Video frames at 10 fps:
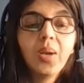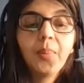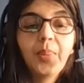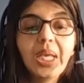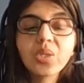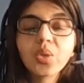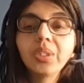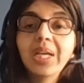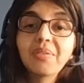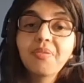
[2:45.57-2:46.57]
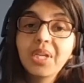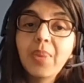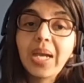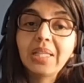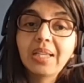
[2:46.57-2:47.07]
based on that
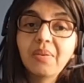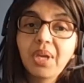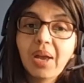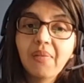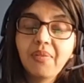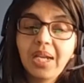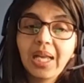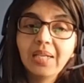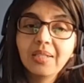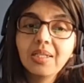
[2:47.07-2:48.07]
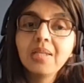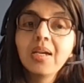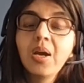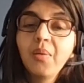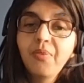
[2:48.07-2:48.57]
feedback that we have collected,
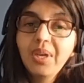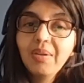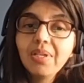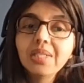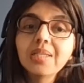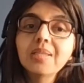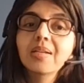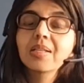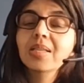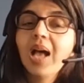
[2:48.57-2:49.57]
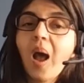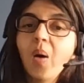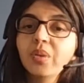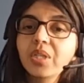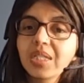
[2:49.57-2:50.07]
we will discuss how
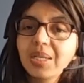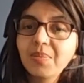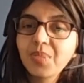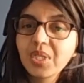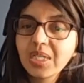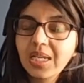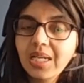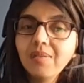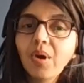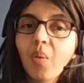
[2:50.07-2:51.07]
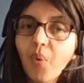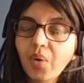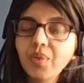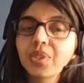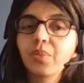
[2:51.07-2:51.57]
the team did, what
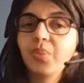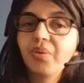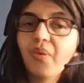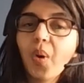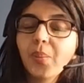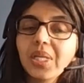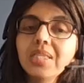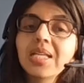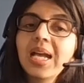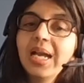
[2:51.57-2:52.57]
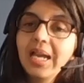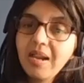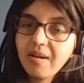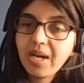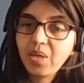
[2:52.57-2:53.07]
was the performance
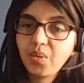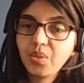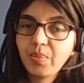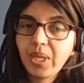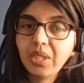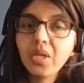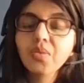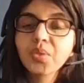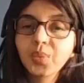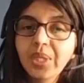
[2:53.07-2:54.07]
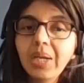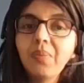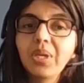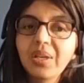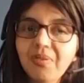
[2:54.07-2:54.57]
in retrospective, so that
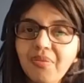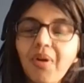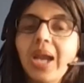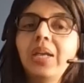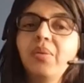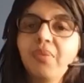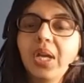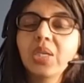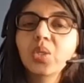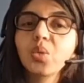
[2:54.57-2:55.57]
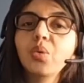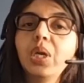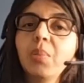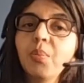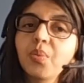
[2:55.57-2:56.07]
we can find ways to
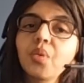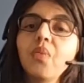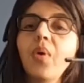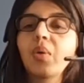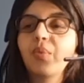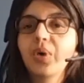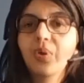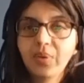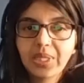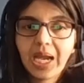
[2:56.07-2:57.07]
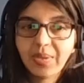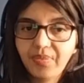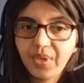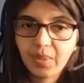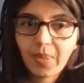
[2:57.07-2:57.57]
improve or work on that
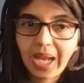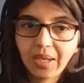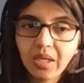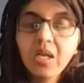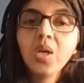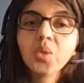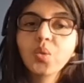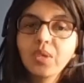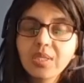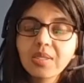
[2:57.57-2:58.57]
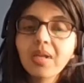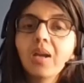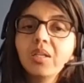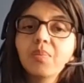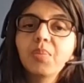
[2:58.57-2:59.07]
feedback. So it is
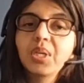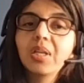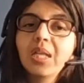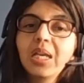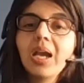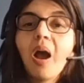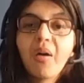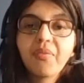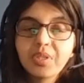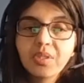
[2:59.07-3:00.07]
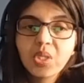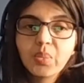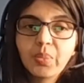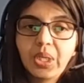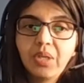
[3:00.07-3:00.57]
done typically after the
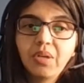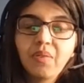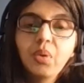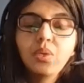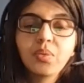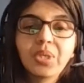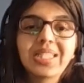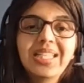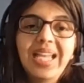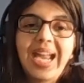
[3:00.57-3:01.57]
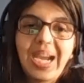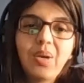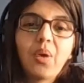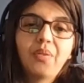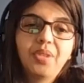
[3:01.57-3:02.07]
sprint review towards the end
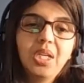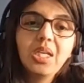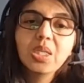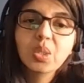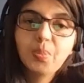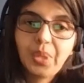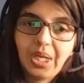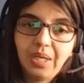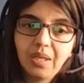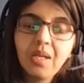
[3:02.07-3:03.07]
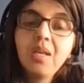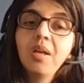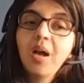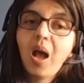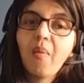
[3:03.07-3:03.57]
of the sprint.
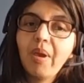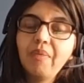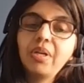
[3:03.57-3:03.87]
However,